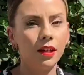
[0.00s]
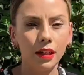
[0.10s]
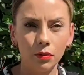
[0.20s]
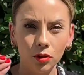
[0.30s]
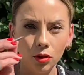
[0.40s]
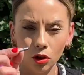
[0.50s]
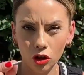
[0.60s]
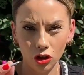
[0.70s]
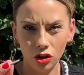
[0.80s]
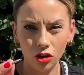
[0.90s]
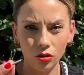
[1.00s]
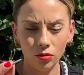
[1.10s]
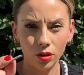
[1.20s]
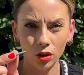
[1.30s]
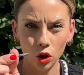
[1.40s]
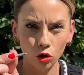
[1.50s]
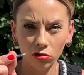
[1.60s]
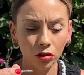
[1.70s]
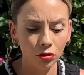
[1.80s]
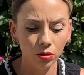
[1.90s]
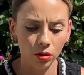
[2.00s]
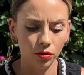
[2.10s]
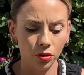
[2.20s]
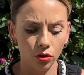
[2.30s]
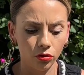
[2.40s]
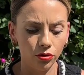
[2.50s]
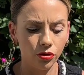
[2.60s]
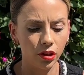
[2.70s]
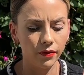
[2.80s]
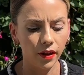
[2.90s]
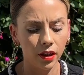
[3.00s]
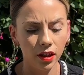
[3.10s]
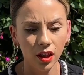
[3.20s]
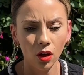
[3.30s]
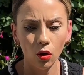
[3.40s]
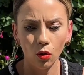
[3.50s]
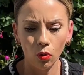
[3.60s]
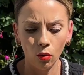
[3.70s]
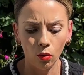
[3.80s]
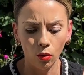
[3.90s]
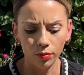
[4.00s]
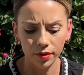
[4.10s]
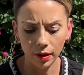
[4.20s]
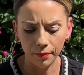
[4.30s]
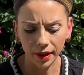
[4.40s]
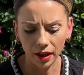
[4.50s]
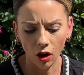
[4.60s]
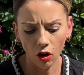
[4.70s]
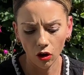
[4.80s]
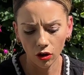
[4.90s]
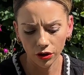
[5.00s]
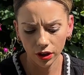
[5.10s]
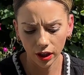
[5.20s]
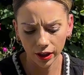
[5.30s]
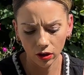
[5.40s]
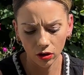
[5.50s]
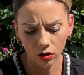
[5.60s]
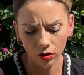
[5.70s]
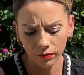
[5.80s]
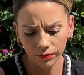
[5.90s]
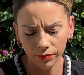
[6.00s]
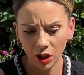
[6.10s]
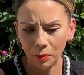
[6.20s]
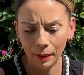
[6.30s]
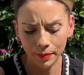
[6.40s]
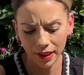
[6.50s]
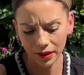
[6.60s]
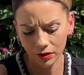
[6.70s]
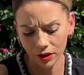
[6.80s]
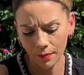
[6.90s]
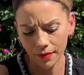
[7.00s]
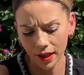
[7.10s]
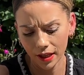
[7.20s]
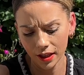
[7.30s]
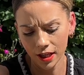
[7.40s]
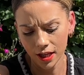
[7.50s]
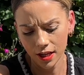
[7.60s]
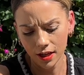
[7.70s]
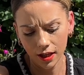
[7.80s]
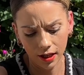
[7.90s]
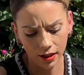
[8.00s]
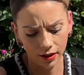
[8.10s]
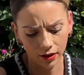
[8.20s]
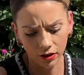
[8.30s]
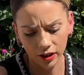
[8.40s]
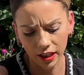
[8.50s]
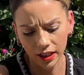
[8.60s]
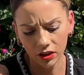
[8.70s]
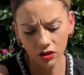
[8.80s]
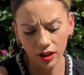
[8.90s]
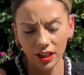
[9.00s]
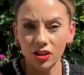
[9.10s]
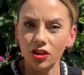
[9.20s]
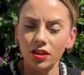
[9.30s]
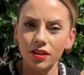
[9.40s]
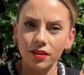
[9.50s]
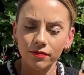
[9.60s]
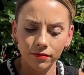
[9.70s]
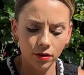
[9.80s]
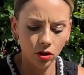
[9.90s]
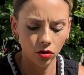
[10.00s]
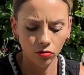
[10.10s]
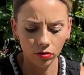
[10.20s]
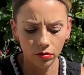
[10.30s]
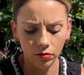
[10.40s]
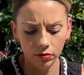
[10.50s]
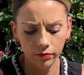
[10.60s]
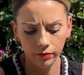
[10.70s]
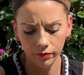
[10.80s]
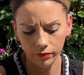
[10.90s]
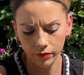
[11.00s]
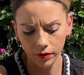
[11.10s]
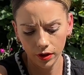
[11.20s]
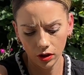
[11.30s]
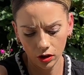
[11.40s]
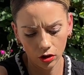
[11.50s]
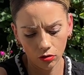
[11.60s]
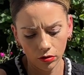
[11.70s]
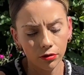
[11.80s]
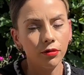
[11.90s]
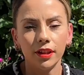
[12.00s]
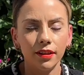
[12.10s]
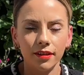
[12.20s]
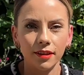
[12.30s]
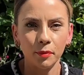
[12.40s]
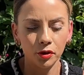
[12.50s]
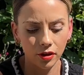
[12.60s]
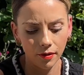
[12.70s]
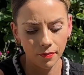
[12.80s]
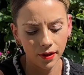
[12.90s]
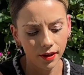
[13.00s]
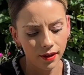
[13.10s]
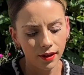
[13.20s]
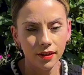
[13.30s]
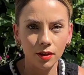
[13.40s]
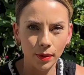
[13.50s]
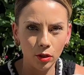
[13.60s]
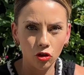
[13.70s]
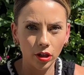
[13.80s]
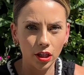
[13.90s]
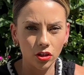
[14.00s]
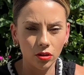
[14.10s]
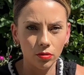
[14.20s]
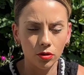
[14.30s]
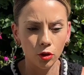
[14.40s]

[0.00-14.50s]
Now you can just use a screw or a screwdriver or something hot, like a hot kebab stick or something. And I literally just screw a screw into the bottom to make your drainage holes.